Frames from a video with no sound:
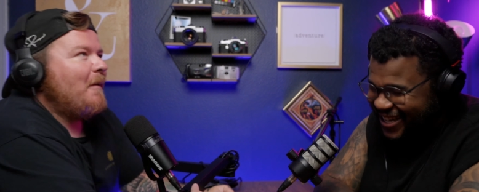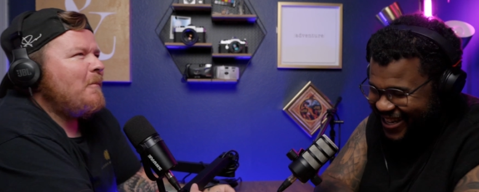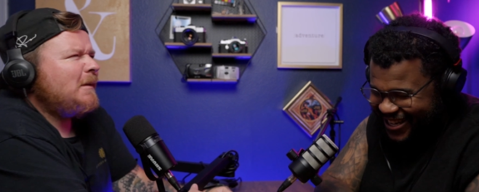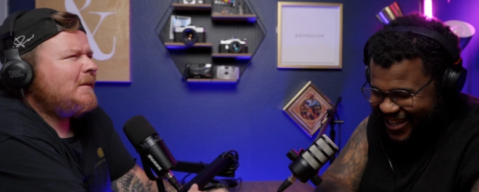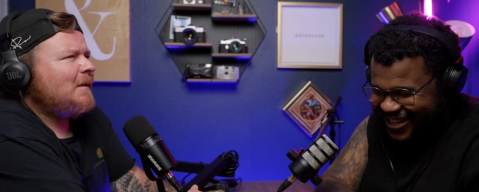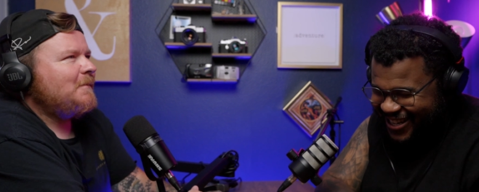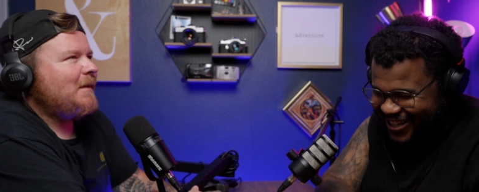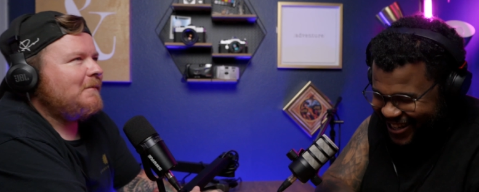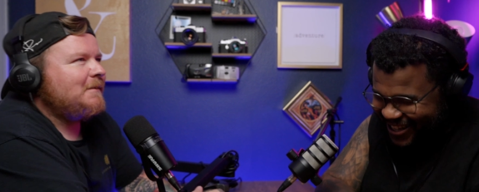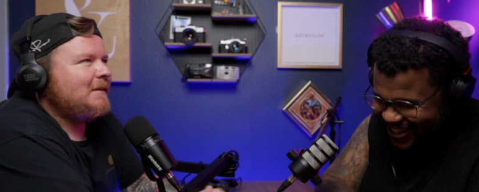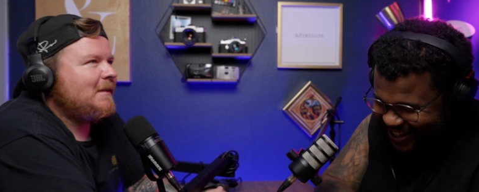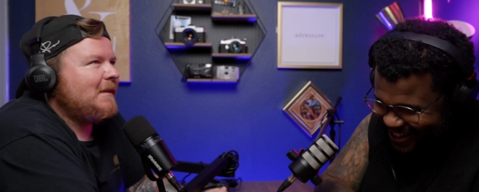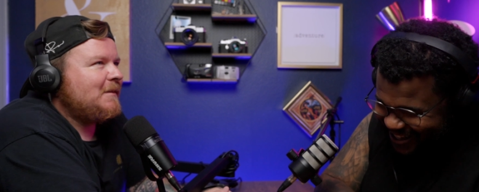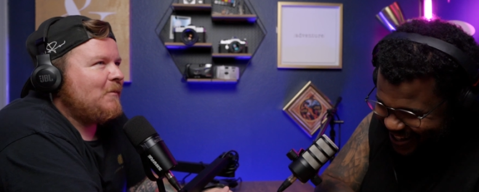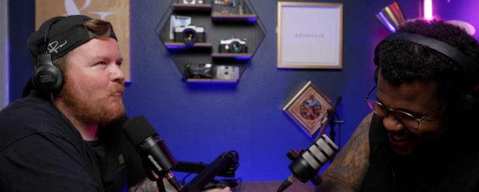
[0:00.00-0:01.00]
Speaker 1: I mean, sometimes it
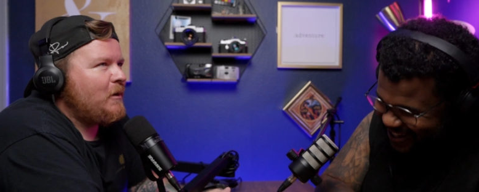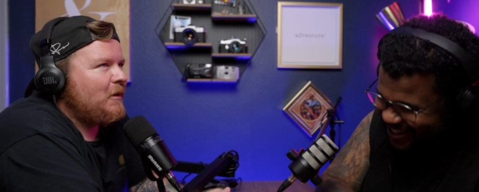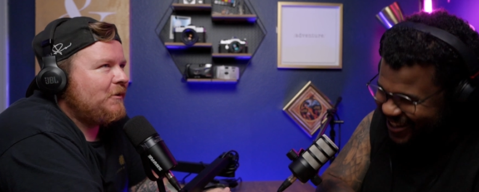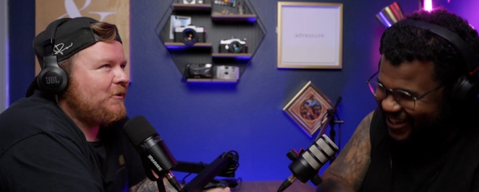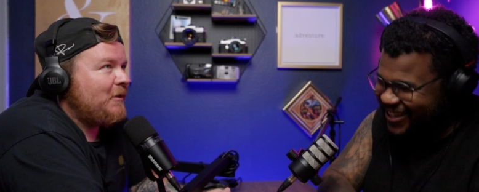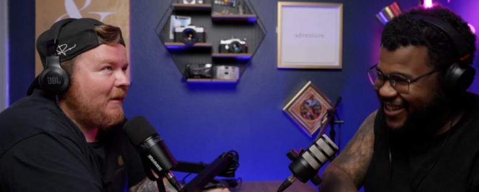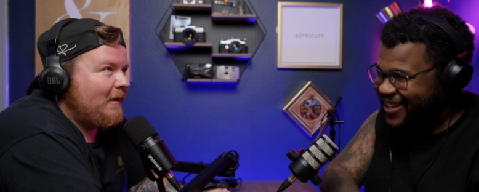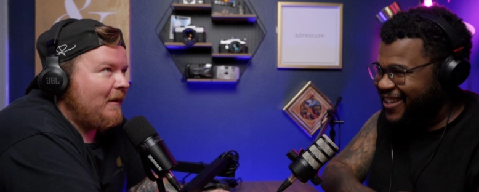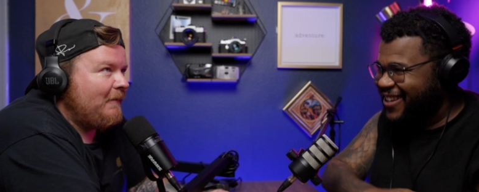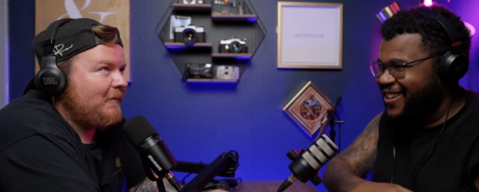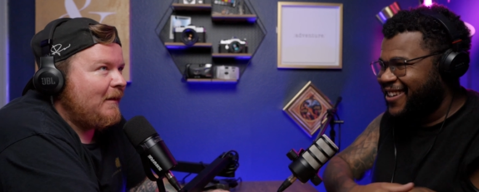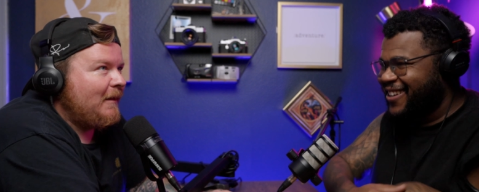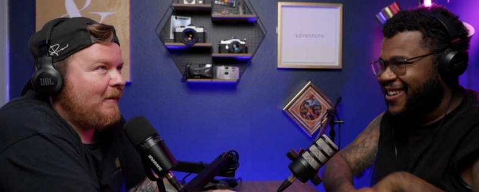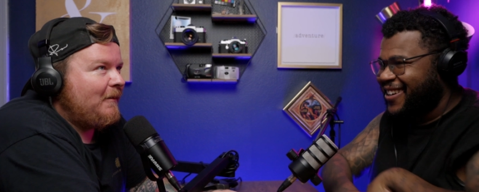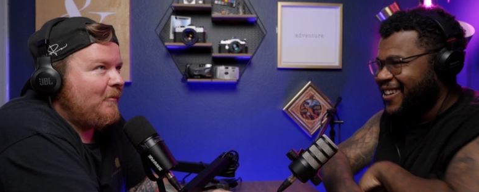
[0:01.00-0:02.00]
says some weird shit, and I have
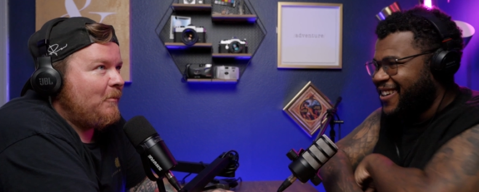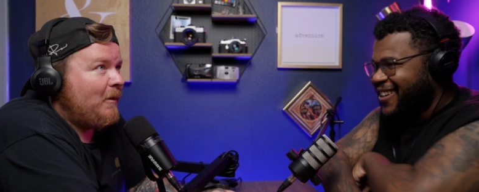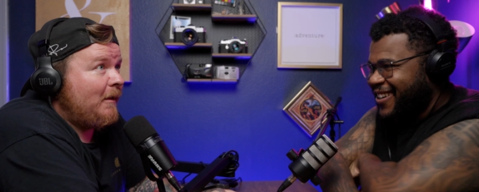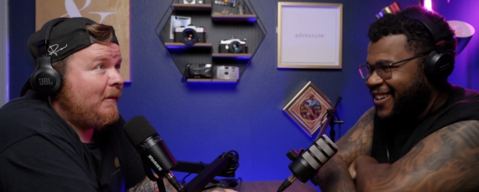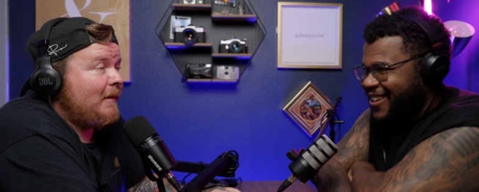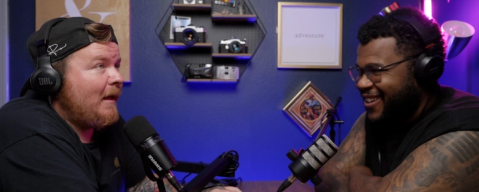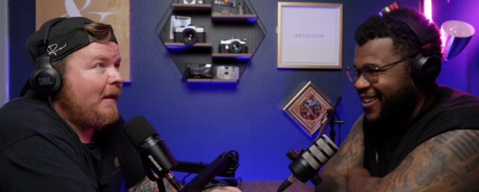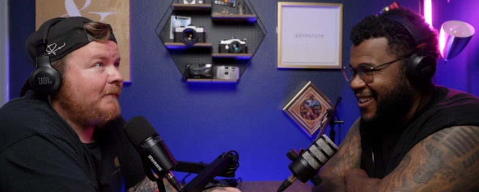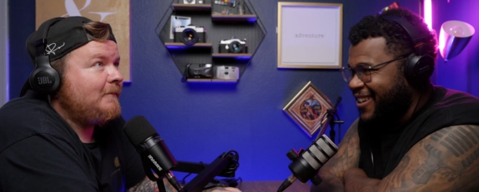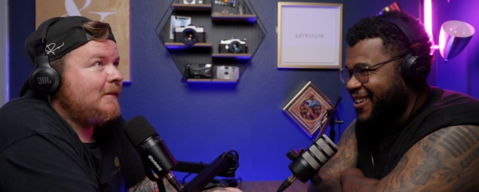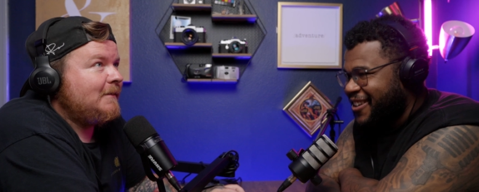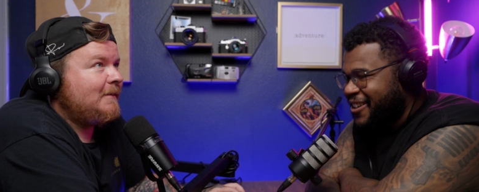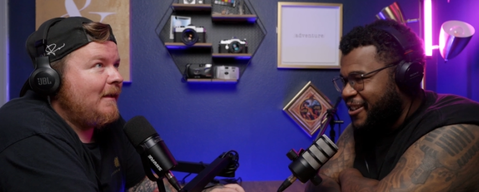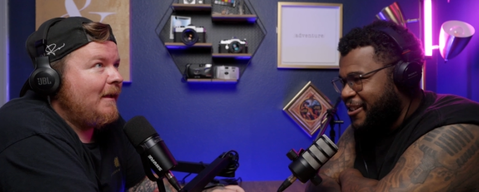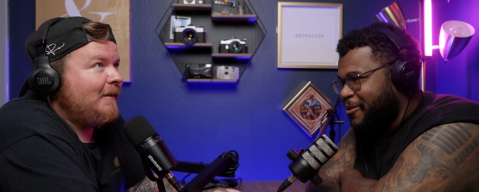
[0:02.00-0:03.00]
to get in there and be like, "That
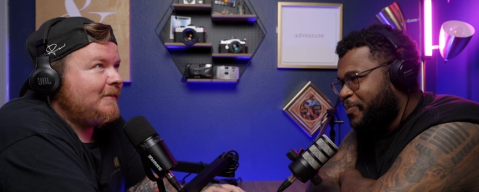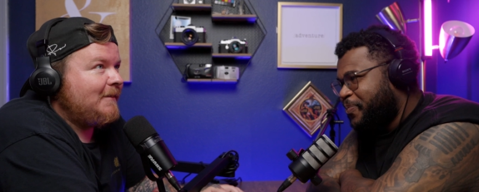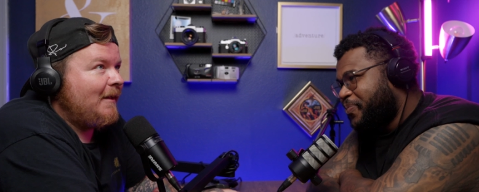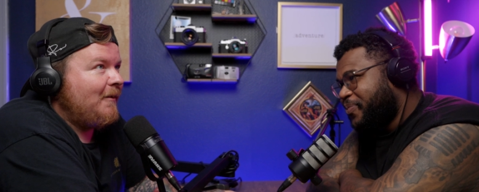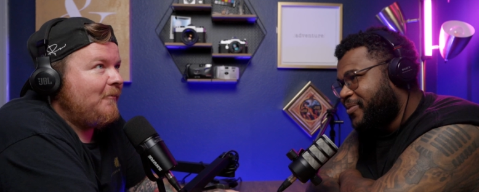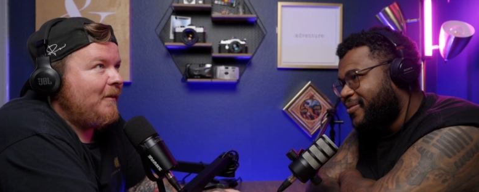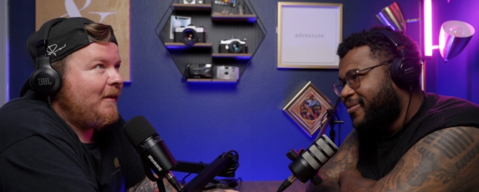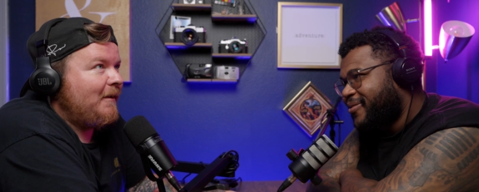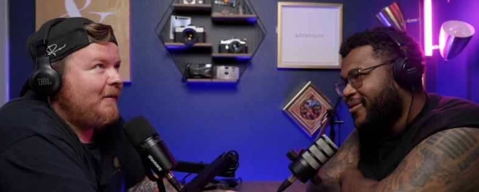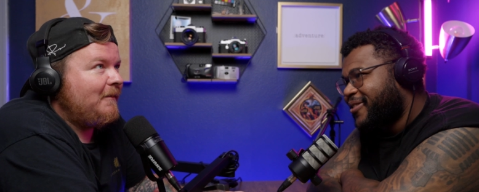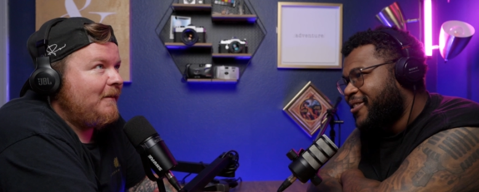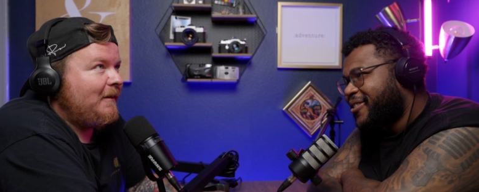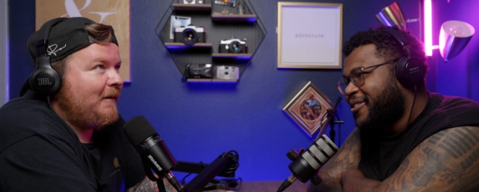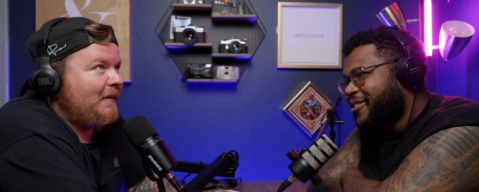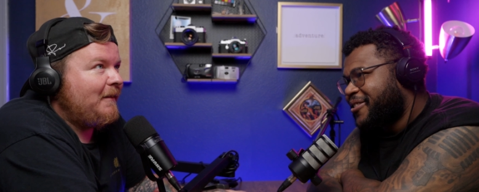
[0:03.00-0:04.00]
does not sound like
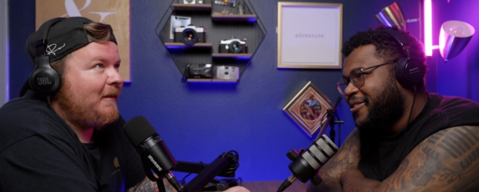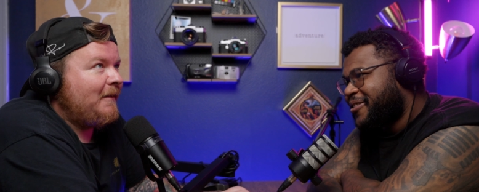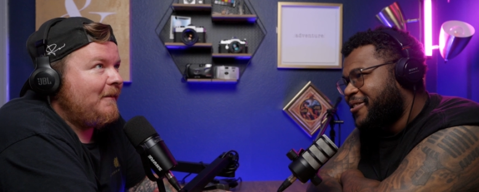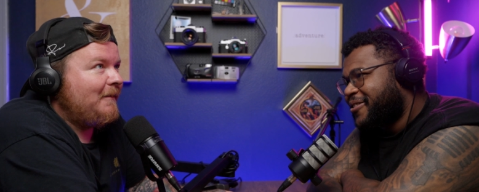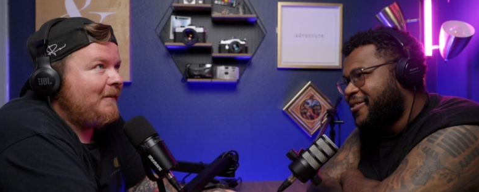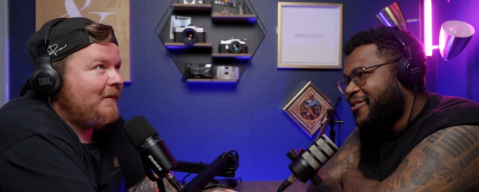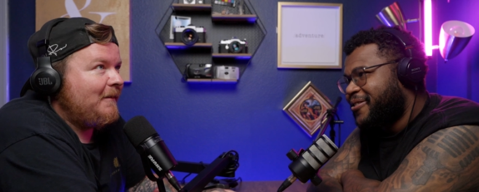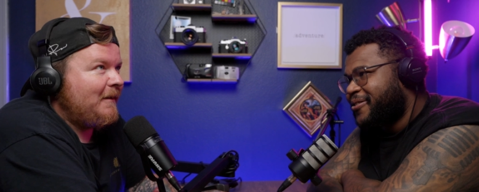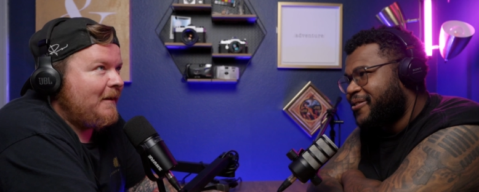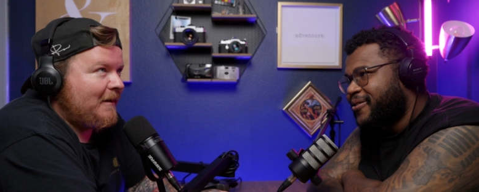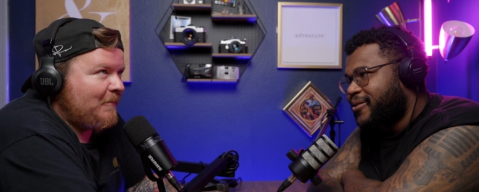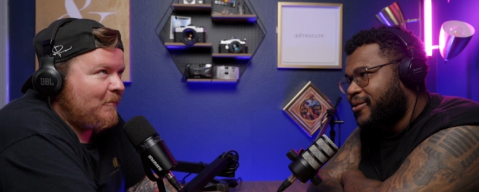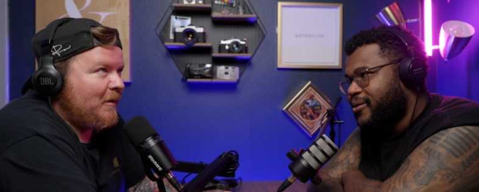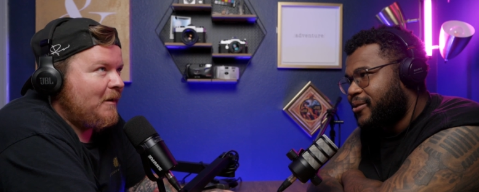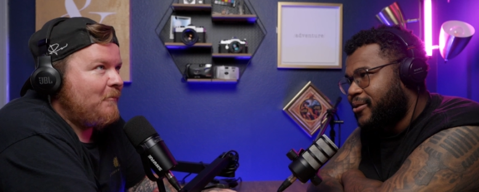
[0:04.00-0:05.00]
anything
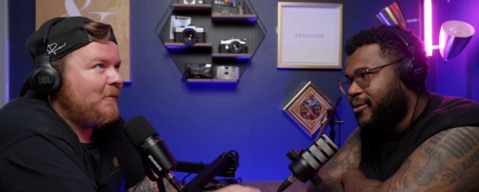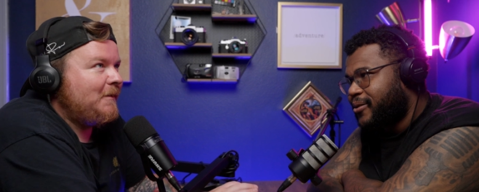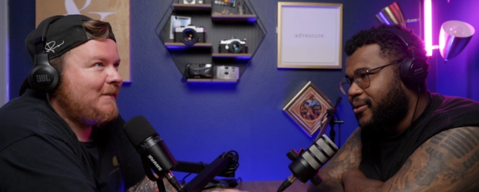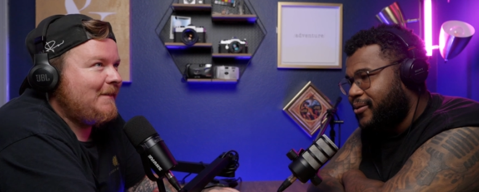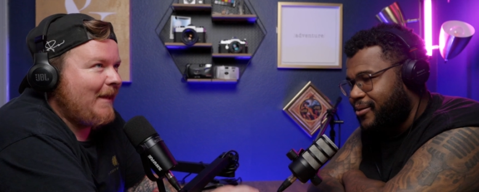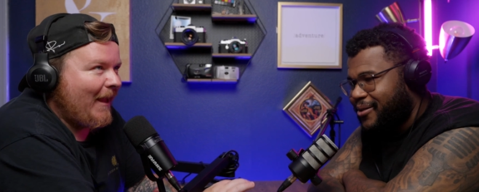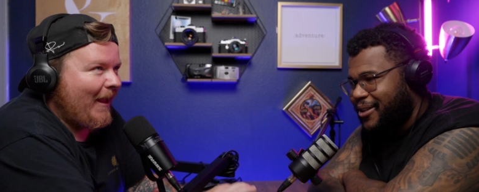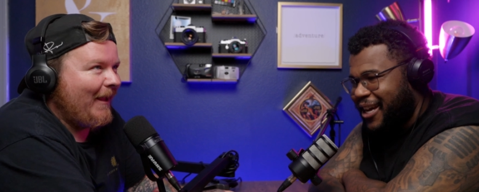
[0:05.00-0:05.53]
anybody would say."